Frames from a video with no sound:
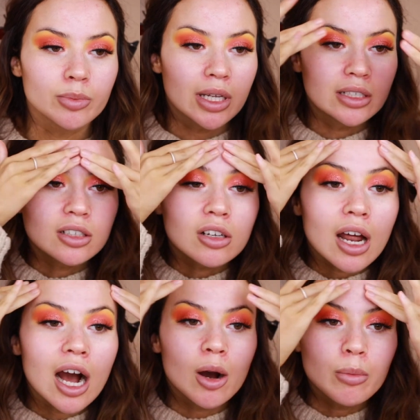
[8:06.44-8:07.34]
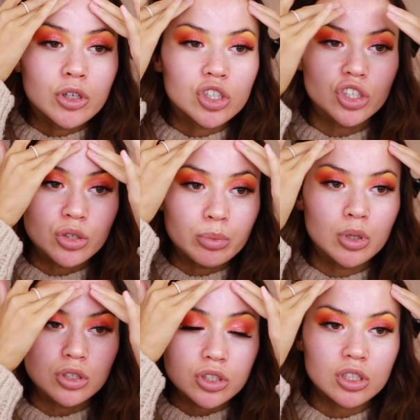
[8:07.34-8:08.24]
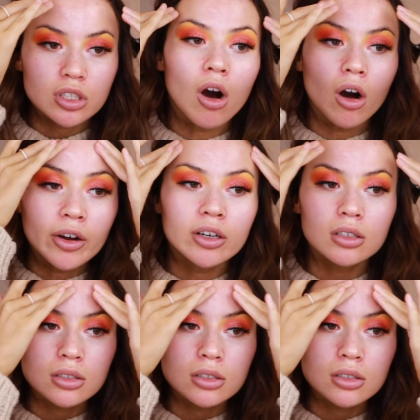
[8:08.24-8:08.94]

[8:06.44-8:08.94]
depending on how much you put on.